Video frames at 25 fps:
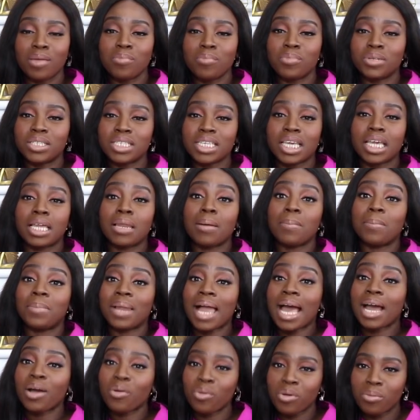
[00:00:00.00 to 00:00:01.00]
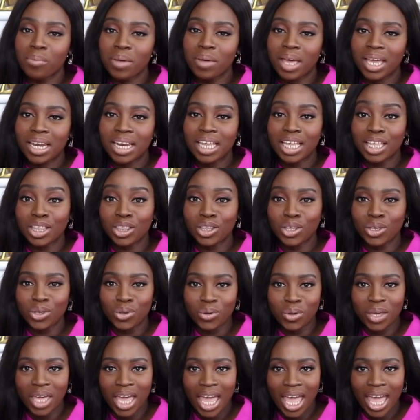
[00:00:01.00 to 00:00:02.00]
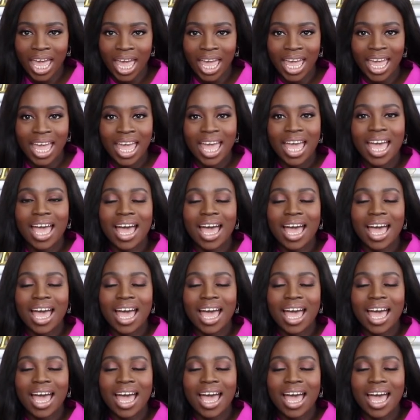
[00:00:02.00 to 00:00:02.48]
in particular black women in the UK.